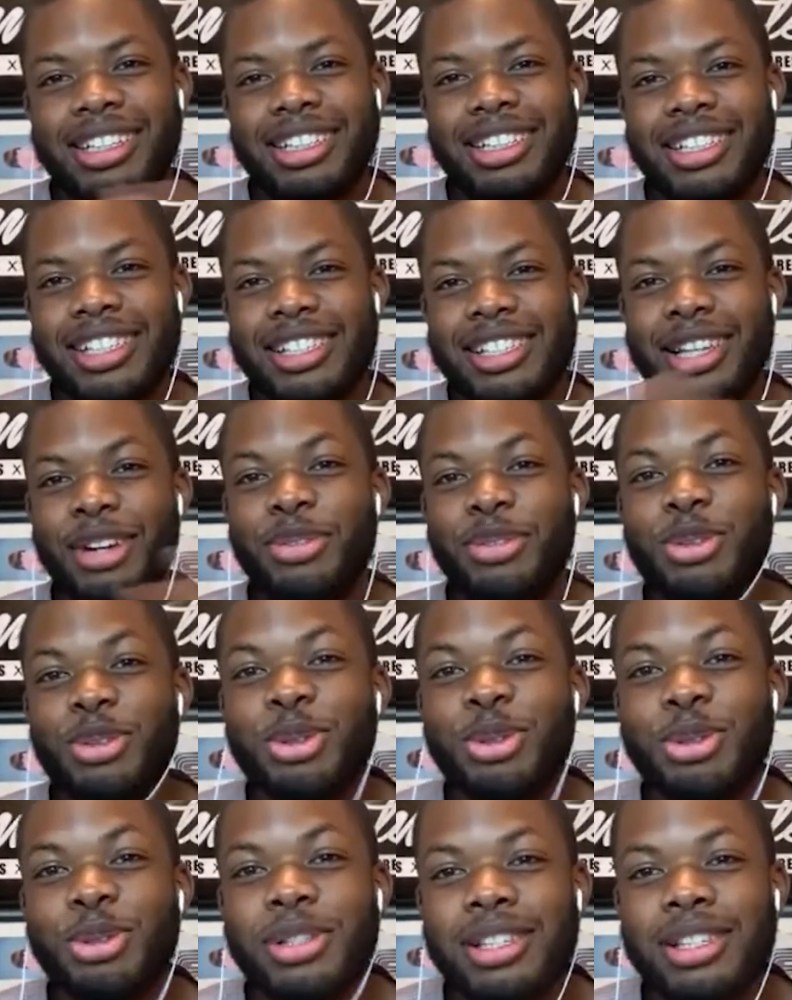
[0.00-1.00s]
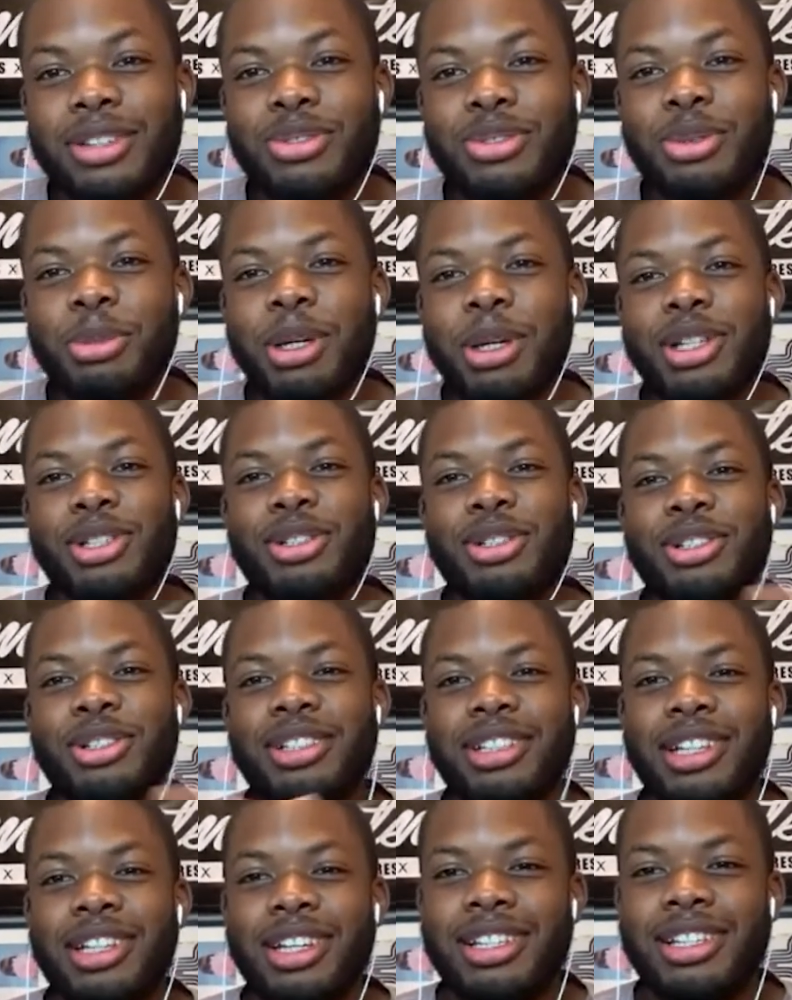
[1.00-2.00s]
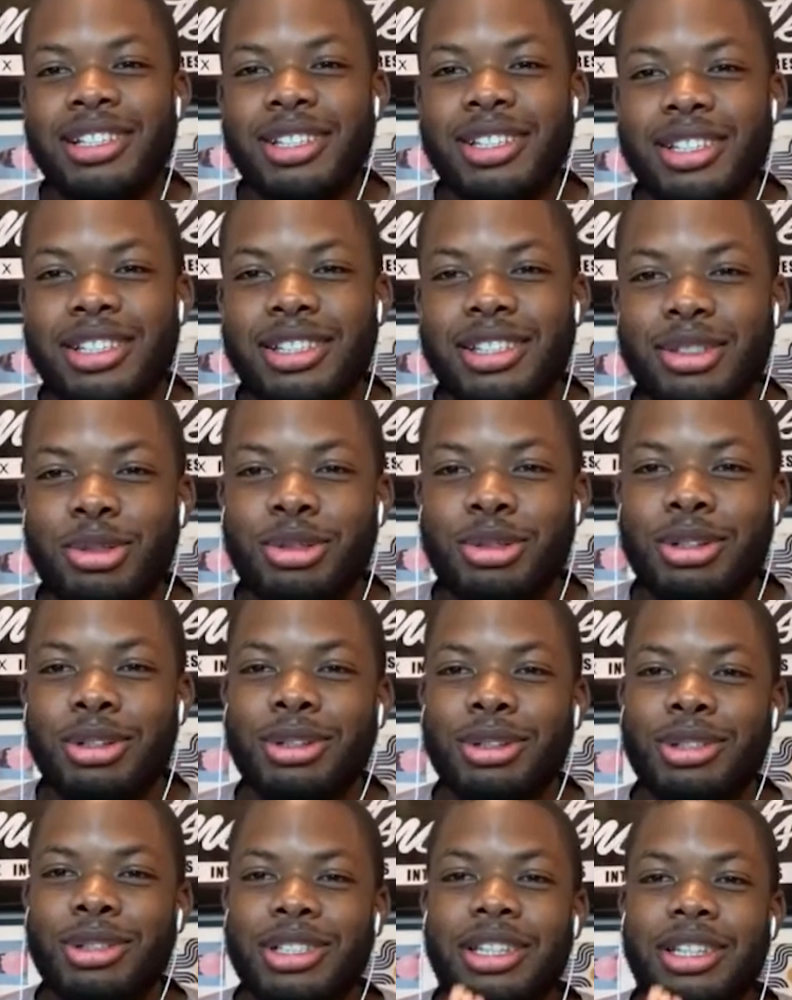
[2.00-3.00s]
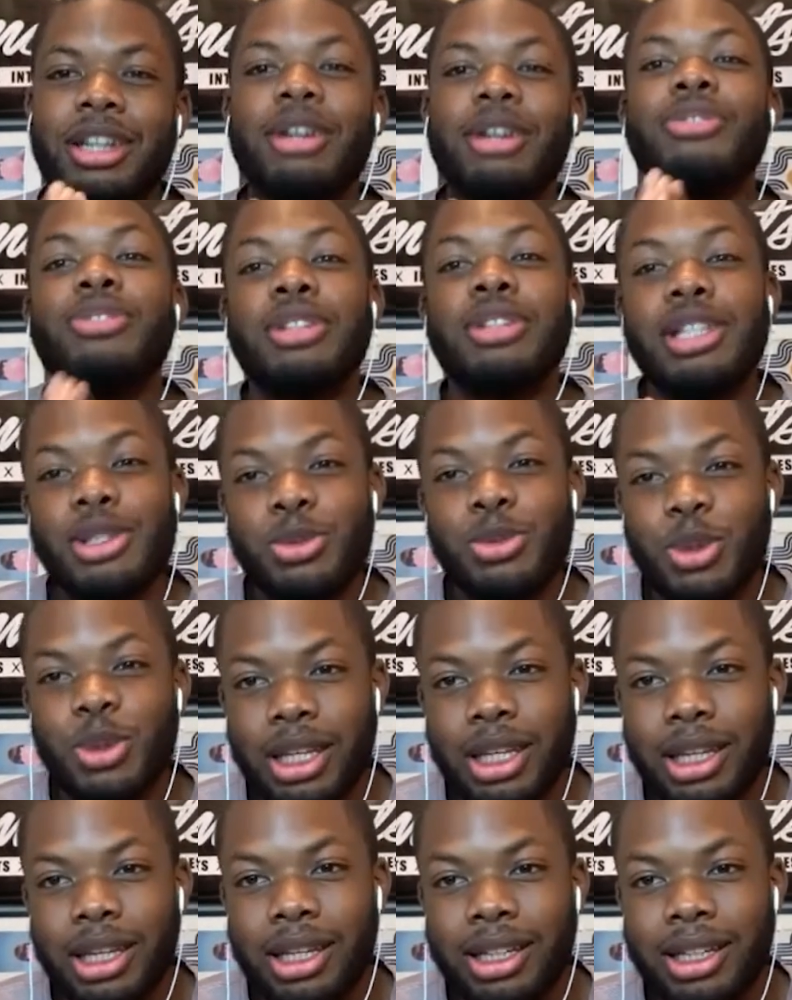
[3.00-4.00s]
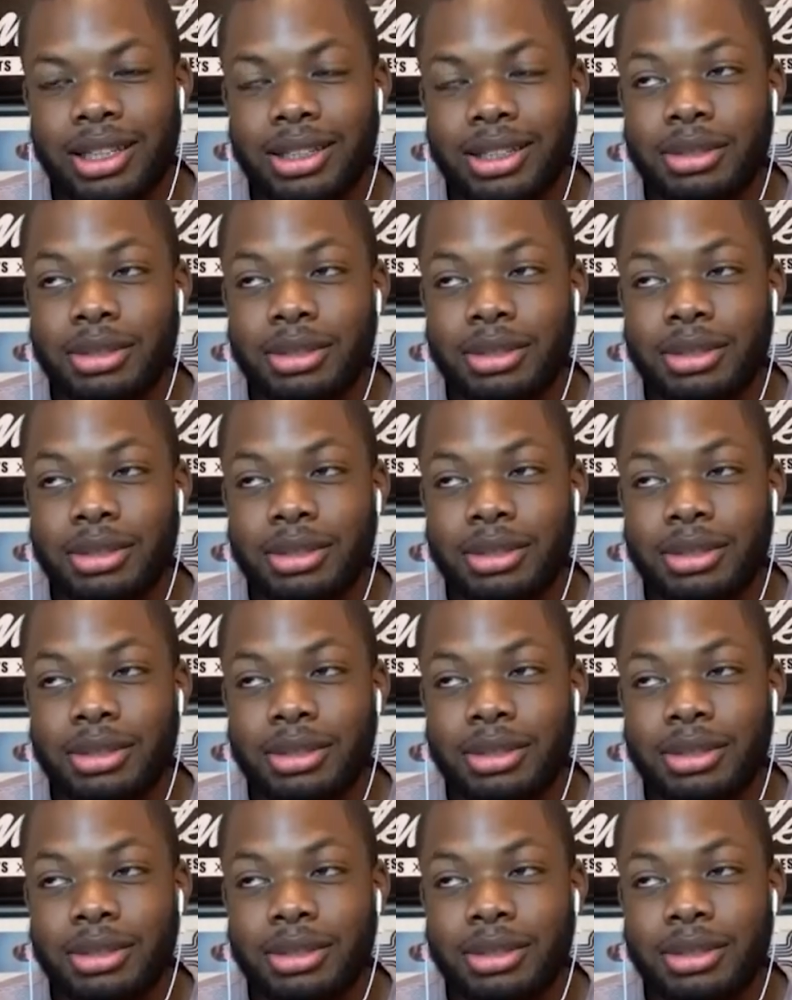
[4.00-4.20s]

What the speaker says: decipher through this information as, you know, as careful as we can.